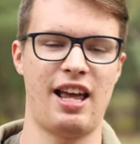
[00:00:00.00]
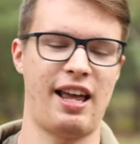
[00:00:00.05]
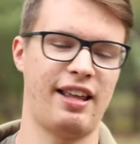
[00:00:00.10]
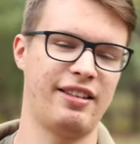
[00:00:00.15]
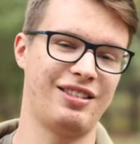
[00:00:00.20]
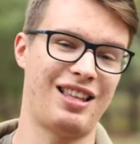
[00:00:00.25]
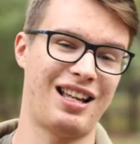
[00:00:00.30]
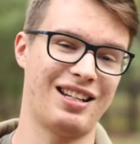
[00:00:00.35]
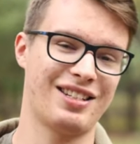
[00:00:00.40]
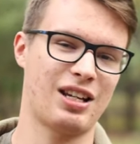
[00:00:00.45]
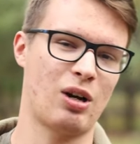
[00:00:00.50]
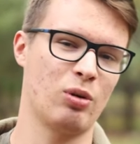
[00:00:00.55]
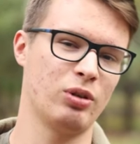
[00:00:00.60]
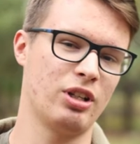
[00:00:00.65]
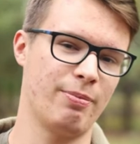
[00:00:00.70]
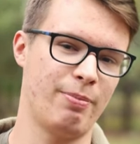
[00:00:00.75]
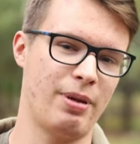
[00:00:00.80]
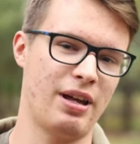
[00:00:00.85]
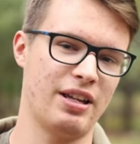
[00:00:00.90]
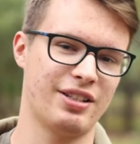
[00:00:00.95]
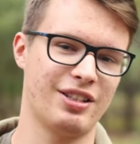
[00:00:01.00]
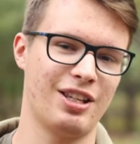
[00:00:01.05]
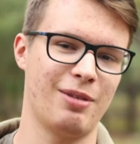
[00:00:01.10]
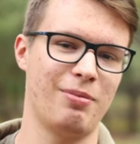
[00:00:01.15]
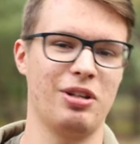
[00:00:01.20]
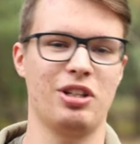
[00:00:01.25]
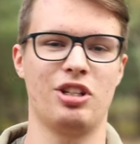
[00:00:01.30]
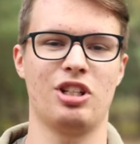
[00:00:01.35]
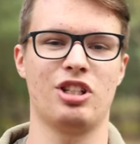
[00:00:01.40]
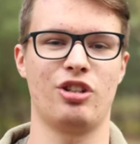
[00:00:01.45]
And that's how the best
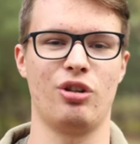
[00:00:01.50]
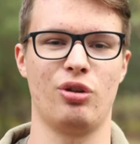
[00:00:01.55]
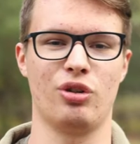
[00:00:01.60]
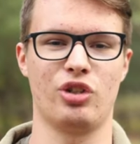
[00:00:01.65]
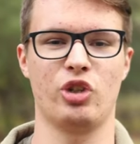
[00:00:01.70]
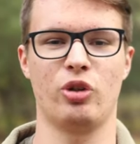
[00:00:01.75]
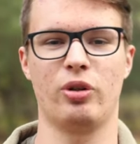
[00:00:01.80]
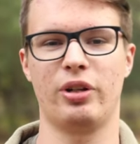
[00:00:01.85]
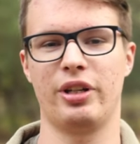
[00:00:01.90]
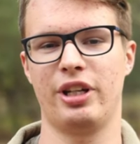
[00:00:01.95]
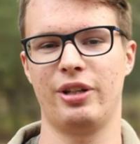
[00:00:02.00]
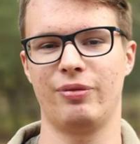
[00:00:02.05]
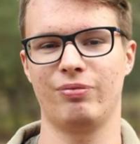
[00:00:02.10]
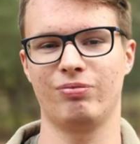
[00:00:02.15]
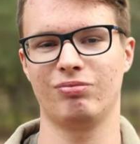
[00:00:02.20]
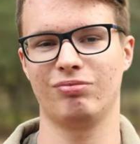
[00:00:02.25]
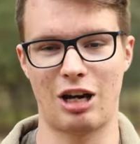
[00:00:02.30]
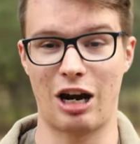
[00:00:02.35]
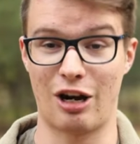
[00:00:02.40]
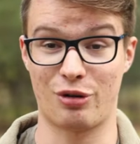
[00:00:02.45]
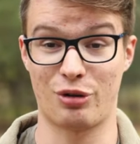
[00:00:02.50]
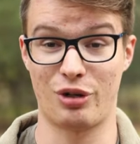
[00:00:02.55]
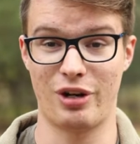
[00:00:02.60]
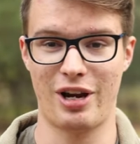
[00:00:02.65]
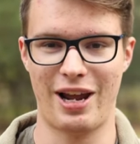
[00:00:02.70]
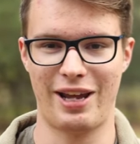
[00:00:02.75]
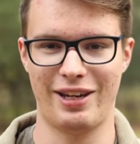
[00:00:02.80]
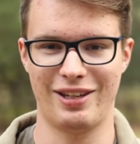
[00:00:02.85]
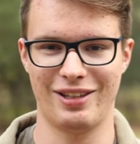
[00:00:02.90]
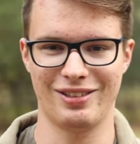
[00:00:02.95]
images usually are
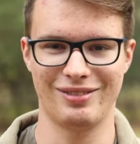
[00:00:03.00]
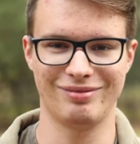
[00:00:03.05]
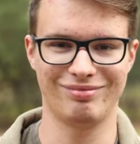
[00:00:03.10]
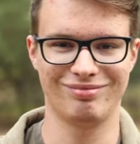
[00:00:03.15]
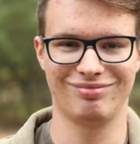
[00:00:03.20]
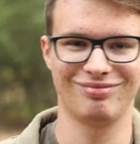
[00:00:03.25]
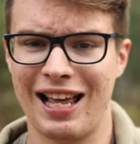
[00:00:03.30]
created.